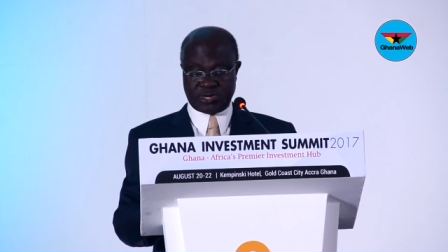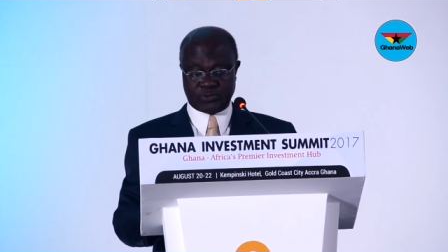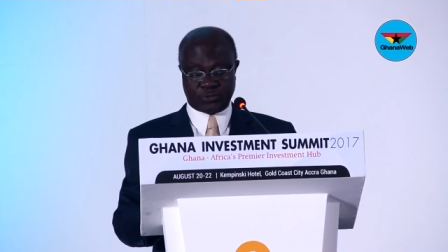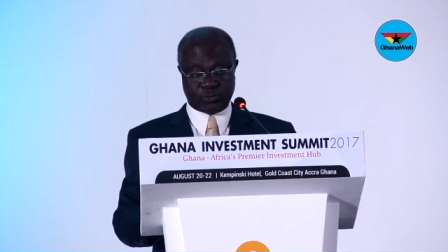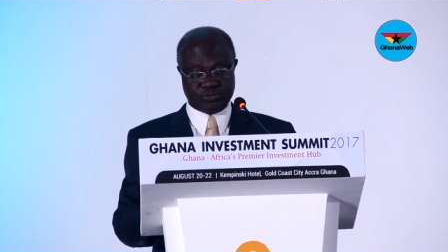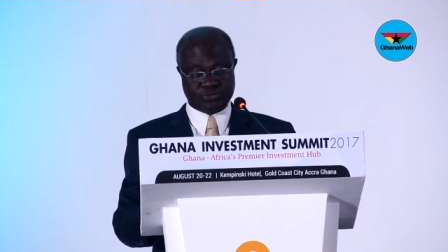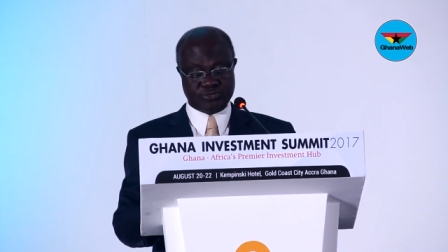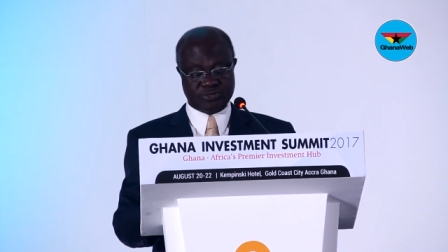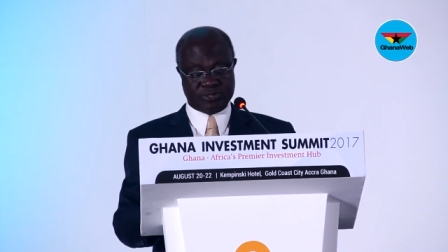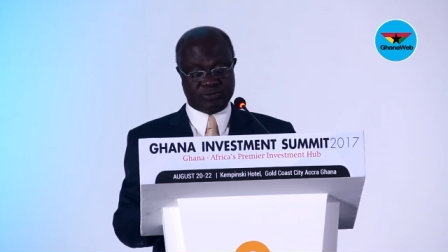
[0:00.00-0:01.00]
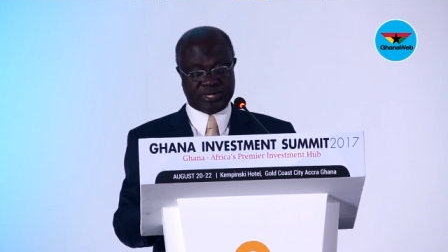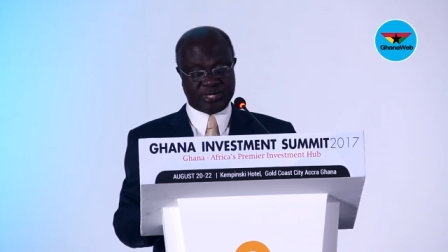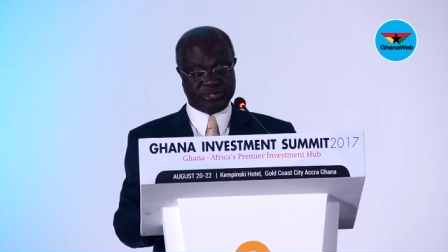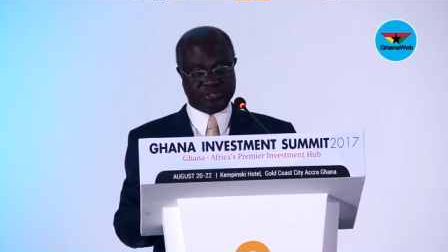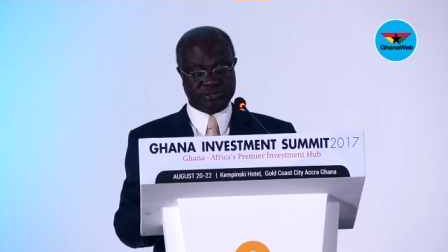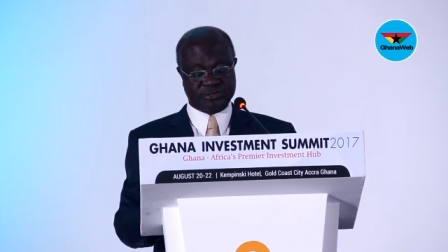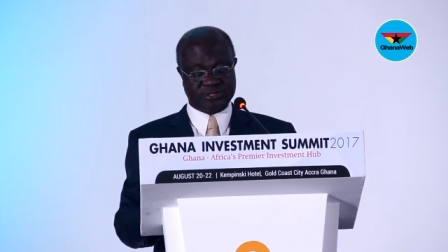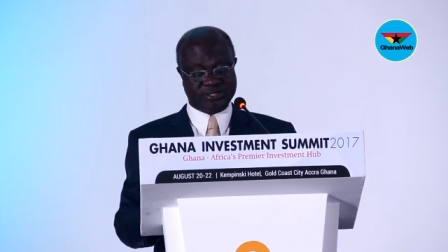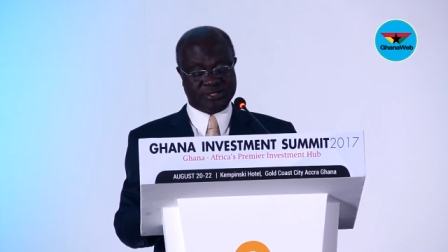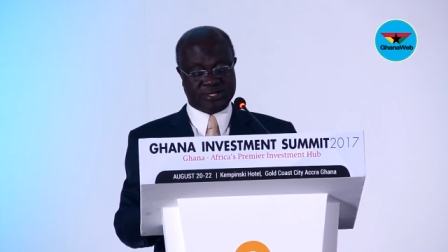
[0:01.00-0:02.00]
roads, irrigation,
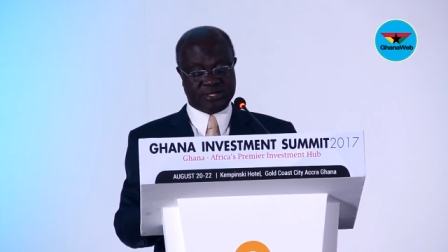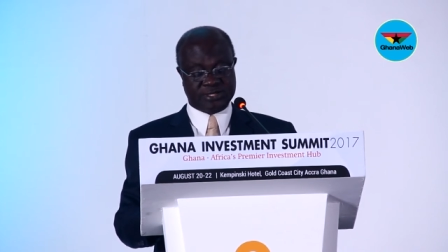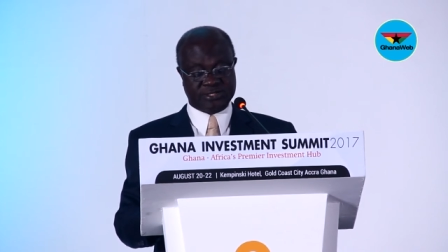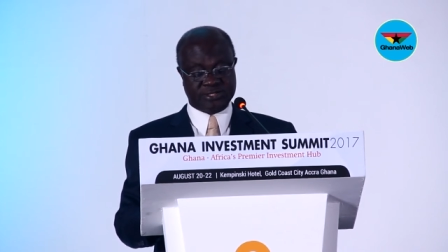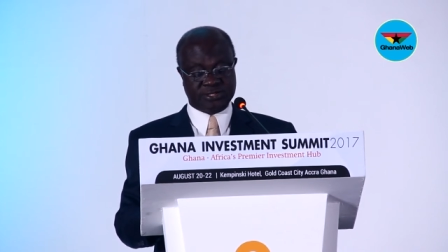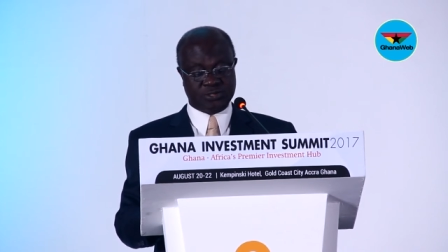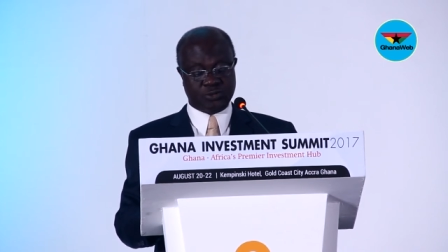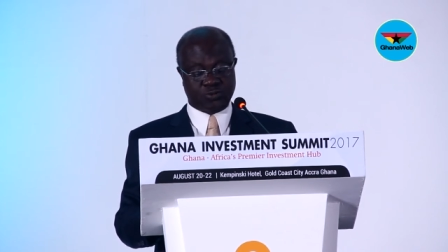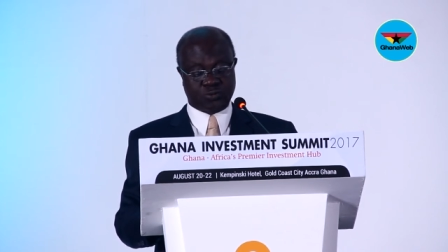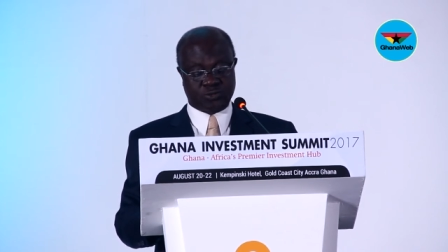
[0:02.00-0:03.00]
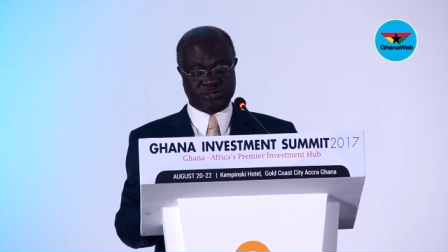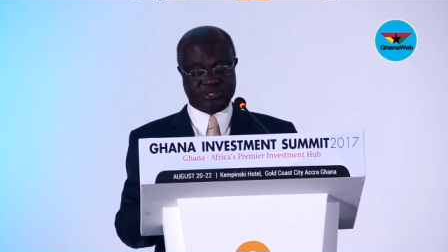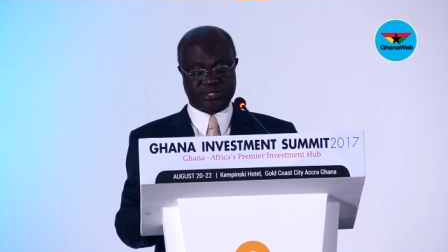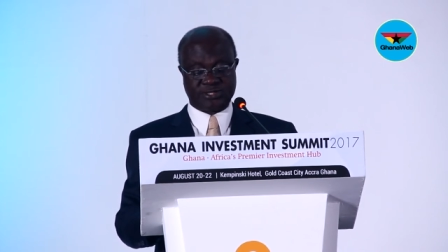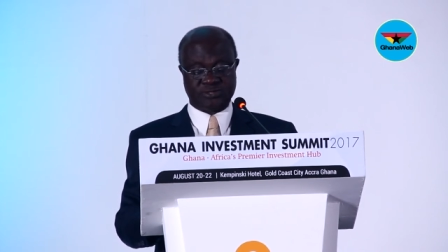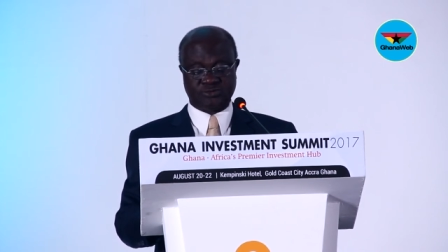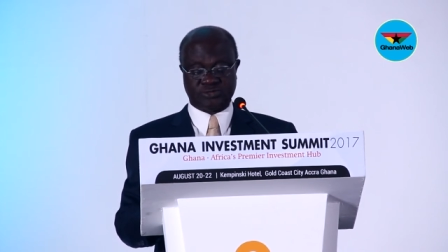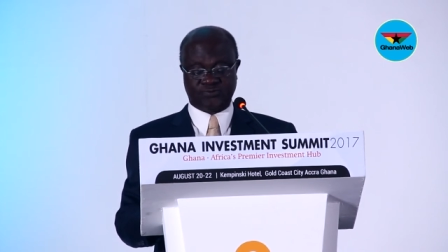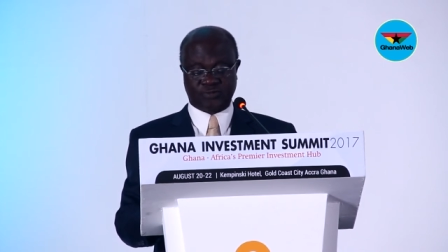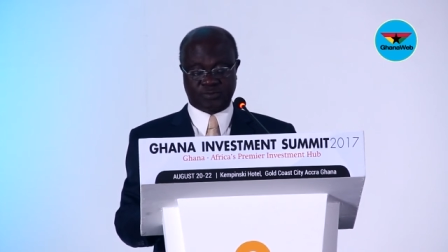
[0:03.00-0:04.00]
energy, water to
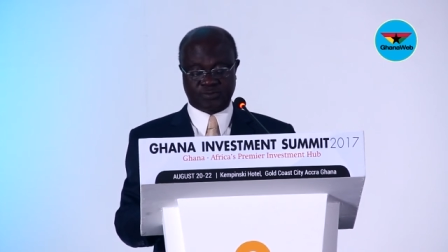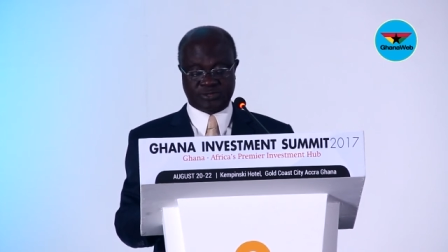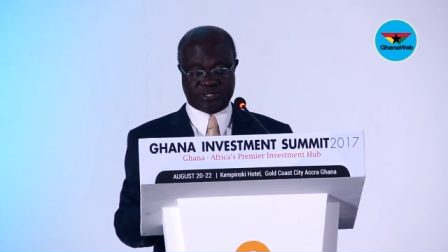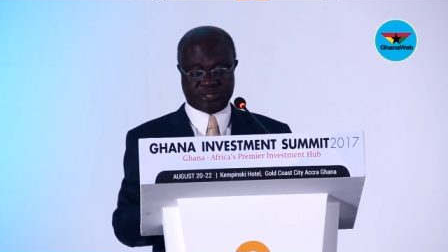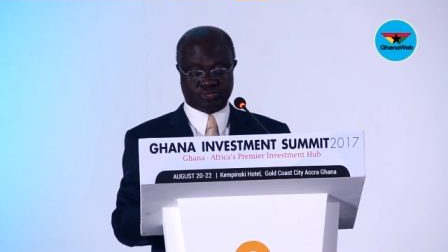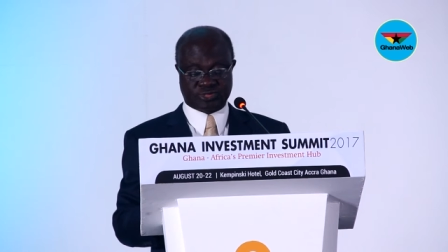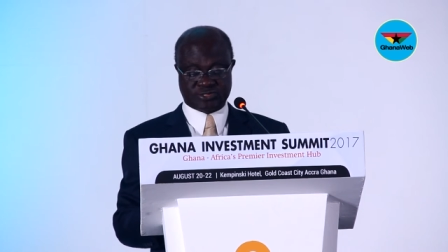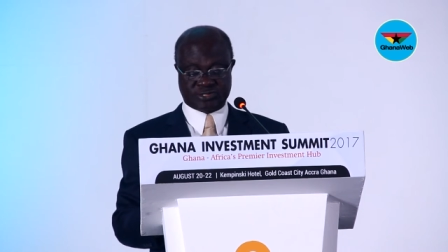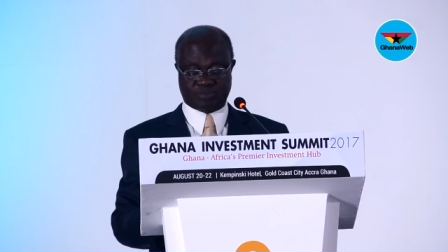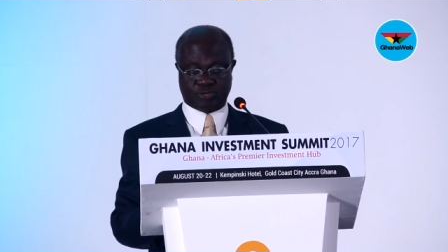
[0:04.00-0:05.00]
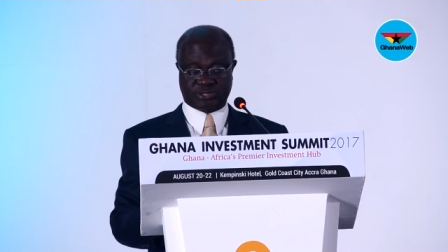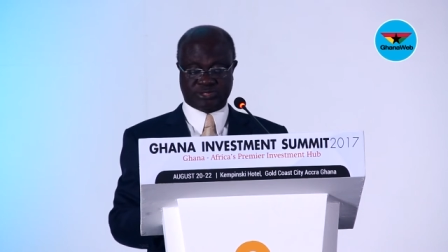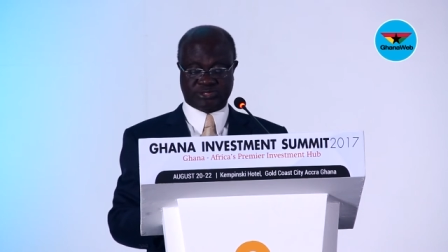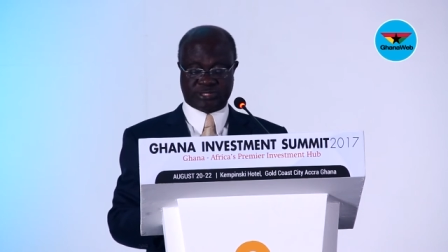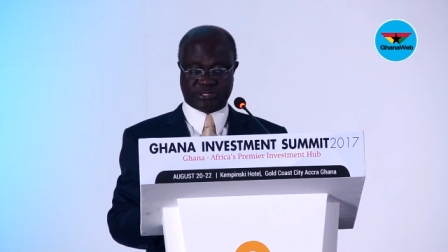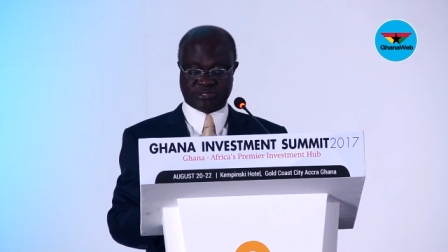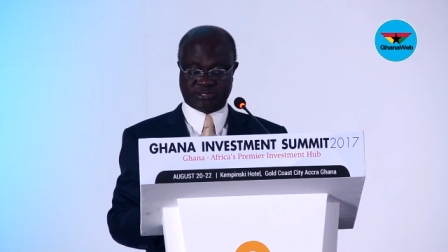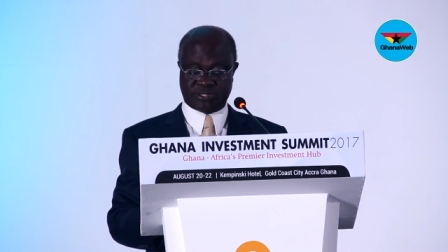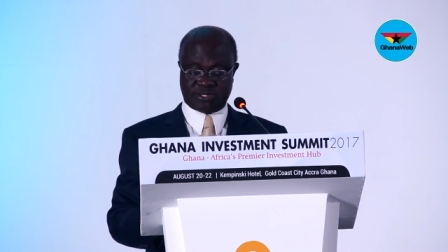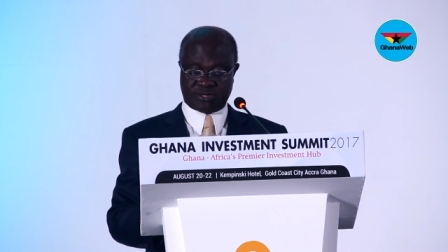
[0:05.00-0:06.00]
develop the intrinsic
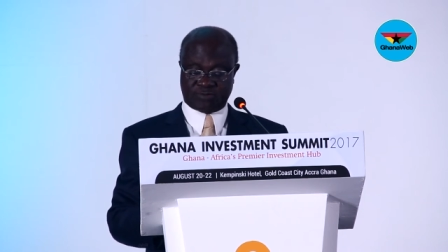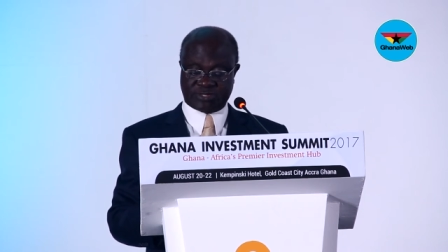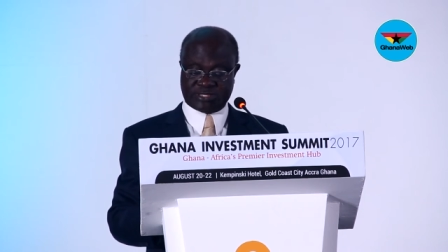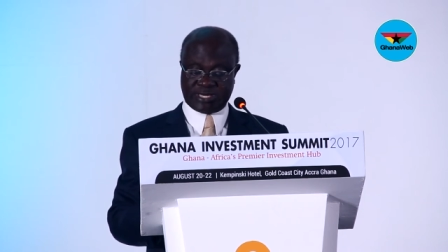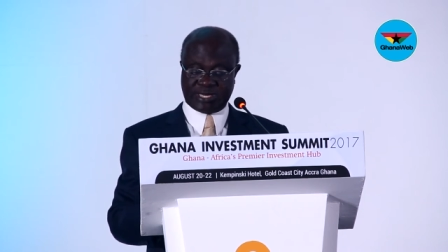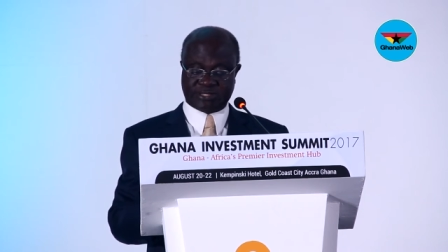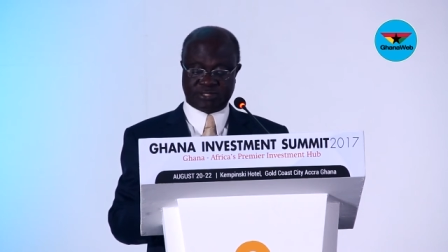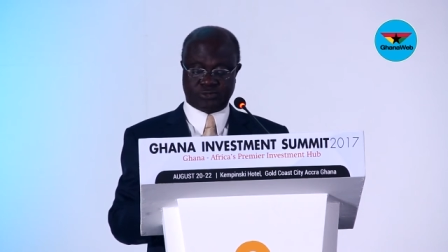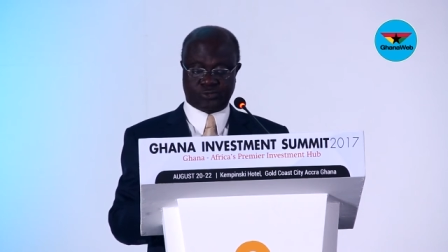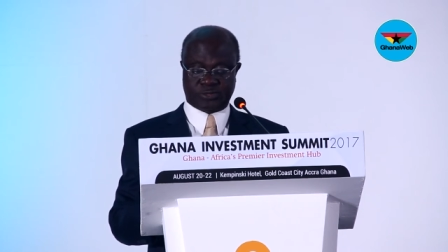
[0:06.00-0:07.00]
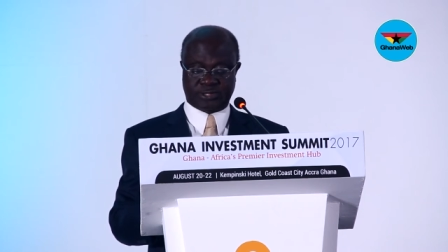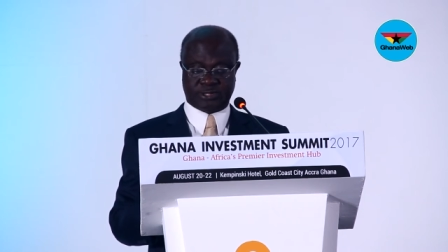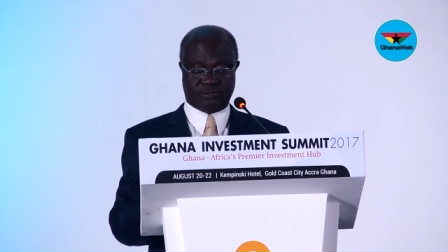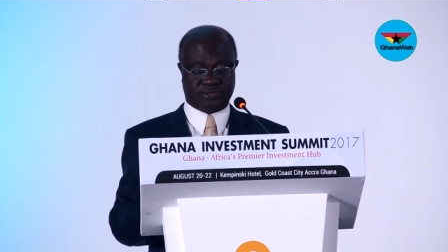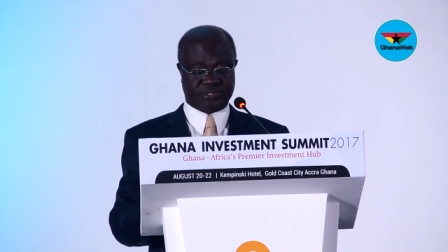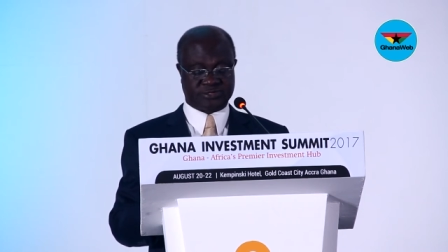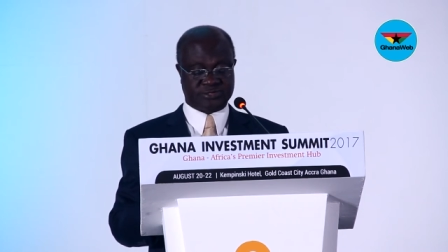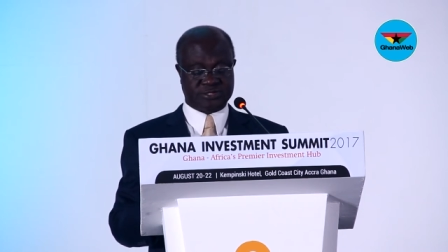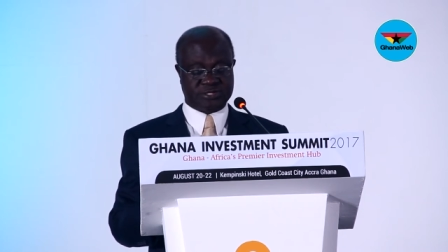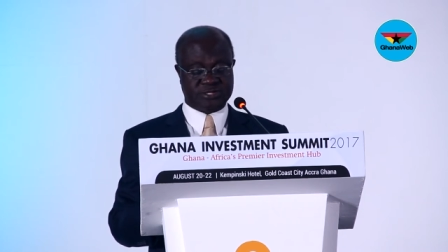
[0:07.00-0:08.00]
potentials of the neglected rural areas.